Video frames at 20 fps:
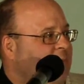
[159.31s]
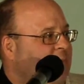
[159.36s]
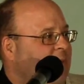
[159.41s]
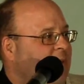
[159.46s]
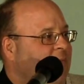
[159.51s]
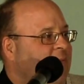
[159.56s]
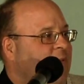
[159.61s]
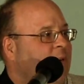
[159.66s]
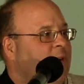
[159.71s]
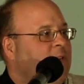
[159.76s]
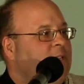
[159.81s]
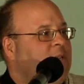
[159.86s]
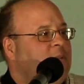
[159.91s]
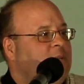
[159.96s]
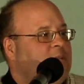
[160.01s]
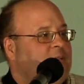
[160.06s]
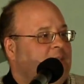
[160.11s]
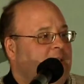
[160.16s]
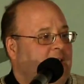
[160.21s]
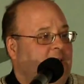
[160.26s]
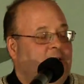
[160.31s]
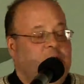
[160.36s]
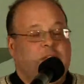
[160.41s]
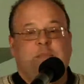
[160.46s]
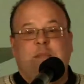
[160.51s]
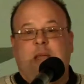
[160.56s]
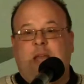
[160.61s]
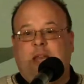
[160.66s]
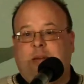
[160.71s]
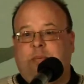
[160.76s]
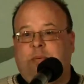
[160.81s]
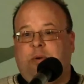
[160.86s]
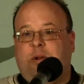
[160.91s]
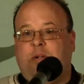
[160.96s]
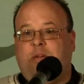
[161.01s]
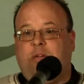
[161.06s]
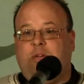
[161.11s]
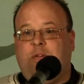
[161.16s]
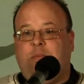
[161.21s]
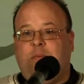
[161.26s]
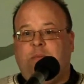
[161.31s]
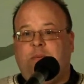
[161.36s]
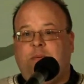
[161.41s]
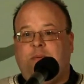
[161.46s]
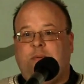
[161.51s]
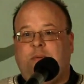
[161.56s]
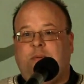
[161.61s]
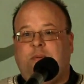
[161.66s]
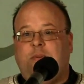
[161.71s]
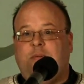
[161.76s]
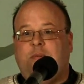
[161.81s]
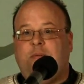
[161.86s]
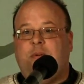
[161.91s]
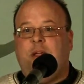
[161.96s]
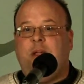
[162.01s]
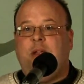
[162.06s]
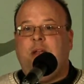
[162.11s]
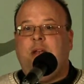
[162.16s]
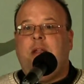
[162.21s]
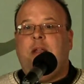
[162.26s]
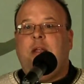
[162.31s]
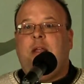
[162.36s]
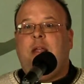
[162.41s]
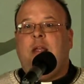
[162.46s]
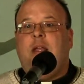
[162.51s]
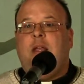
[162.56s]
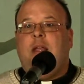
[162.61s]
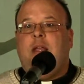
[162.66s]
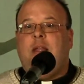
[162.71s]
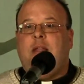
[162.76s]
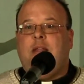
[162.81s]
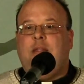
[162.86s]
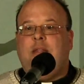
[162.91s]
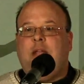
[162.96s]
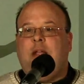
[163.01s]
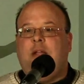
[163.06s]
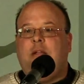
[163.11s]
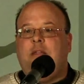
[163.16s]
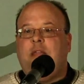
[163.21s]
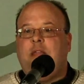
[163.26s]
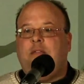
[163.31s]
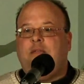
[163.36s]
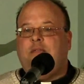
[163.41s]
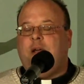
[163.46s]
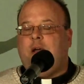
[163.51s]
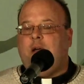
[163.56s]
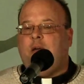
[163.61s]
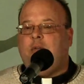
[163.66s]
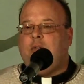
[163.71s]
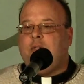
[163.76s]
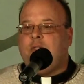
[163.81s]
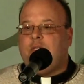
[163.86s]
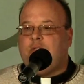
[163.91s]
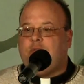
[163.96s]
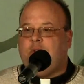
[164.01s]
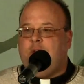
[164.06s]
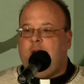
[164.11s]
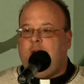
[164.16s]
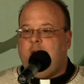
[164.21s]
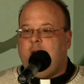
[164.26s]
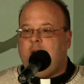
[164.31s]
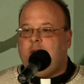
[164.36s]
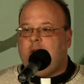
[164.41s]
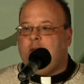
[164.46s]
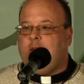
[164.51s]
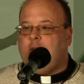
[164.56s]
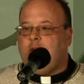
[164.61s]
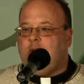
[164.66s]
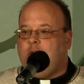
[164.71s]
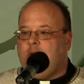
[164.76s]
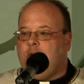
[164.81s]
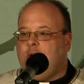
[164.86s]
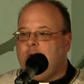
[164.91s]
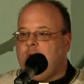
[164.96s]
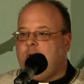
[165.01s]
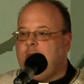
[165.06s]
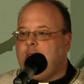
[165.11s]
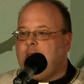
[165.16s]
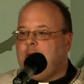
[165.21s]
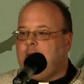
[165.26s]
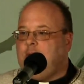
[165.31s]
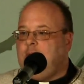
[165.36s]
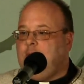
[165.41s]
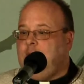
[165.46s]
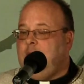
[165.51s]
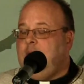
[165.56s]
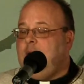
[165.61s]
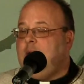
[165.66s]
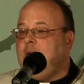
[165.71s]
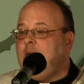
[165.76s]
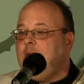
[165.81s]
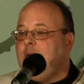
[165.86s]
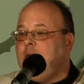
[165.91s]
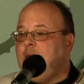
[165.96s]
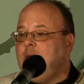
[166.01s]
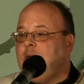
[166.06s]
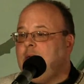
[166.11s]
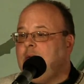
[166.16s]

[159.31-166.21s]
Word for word: And of course, it was a charismatic prayer group, right? And there they found the strength and the courage that they needed.